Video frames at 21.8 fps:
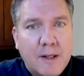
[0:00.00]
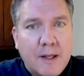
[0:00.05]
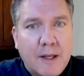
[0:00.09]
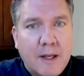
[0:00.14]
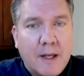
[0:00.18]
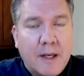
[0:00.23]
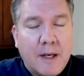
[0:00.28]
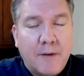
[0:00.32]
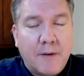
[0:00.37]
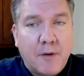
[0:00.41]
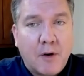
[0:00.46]

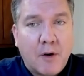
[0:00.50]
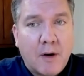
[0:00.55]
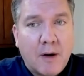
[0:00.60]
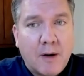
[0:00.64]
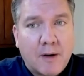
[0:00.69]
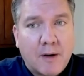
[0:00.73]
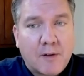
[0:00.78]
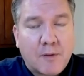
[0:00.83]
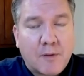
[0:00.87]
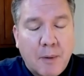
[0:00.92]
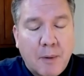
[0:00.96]
and if you're
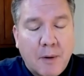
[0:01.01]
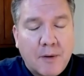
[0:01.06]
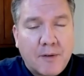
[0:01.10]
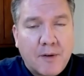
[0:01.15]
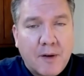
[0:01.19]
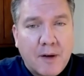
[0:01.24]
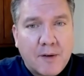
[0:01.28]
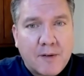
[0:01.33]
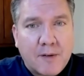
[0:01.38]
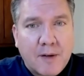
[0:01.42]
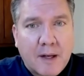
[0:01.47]

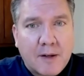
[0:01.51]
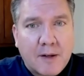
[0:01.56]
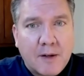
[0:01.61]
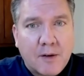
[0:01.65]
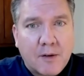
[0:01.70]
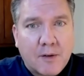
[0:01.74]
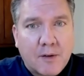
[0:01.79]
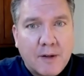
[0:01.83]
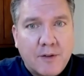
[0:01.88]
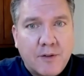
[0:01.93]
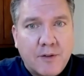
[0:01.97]
experiencing
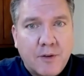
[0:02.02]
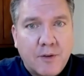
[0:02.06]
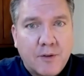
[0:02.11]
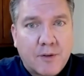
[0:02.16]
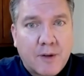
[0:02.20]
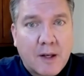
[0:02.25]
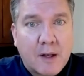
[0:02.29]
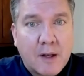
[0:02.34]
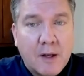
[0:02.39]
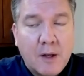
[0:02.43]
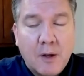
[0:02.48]
technical issues
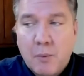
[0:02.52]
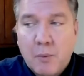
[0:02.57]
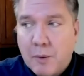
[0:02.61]
like